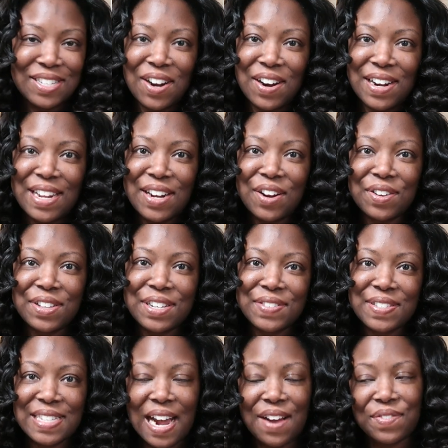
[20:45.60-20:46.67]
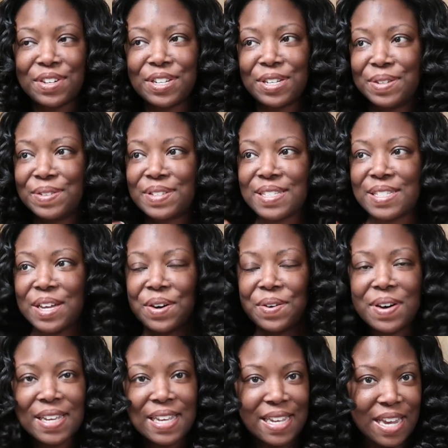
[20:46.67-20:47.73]
started earlier this afternoon.
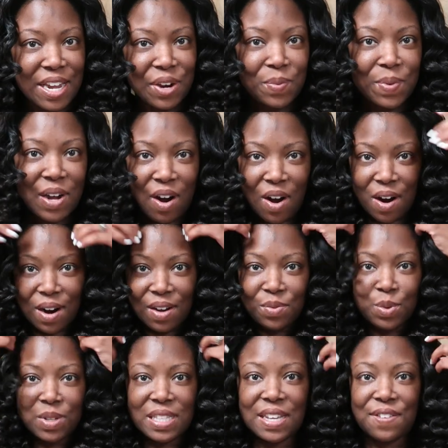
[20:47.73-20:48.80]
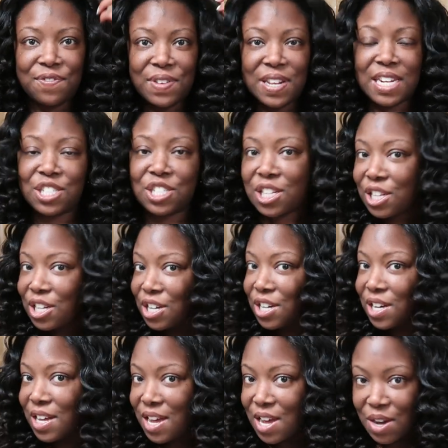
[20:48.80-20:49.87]
So again, here we are with the finished
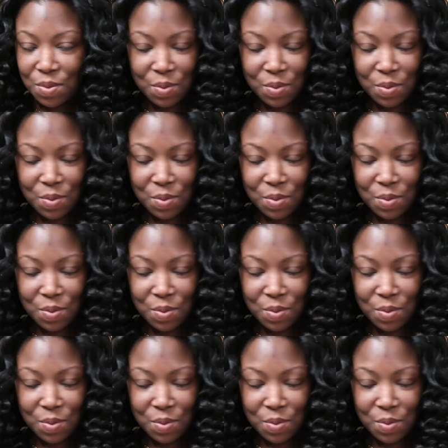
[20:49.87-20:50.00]
look.